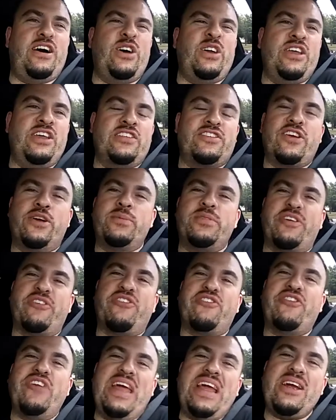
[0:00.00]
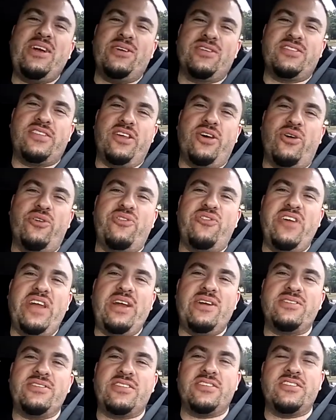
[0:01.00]
in terms of fares
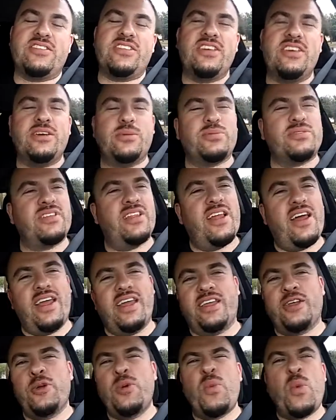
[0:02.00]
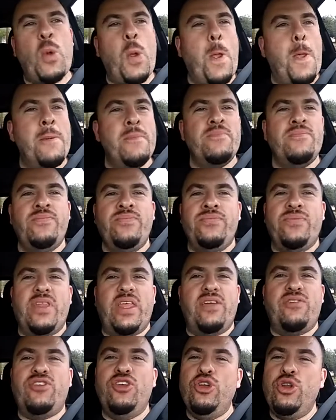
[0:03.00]
and tips, like,
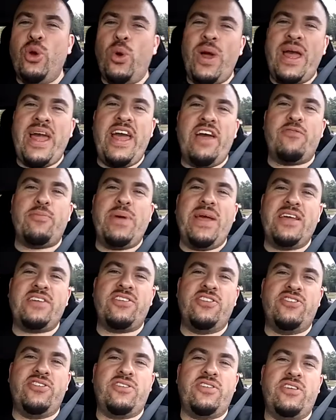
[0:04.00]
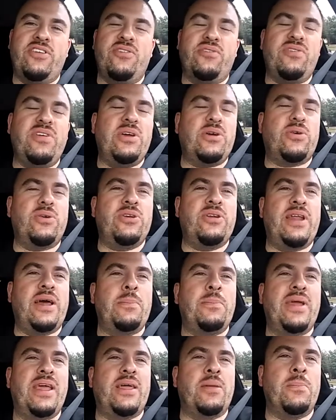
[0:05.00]
if you don't have passengers in your vehicle, you're
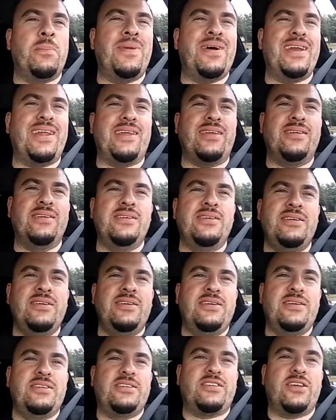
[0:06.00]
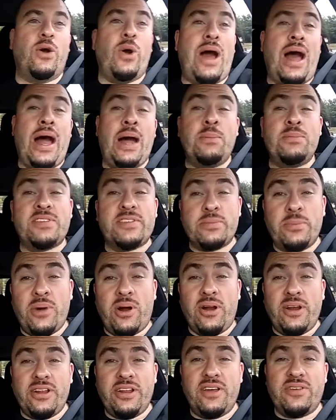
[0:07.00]
not making money. So I'm
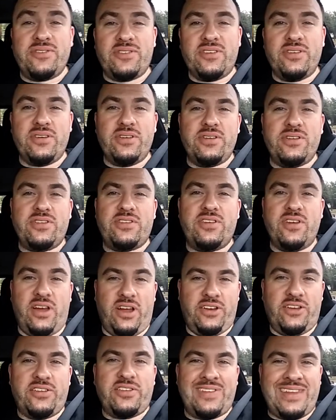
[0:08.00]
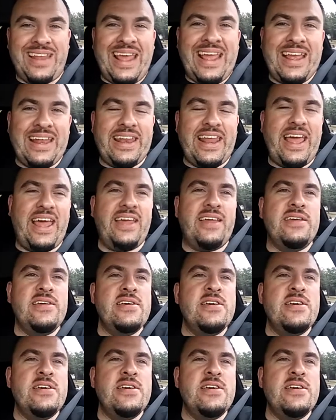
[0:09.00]
smart enough to understand that,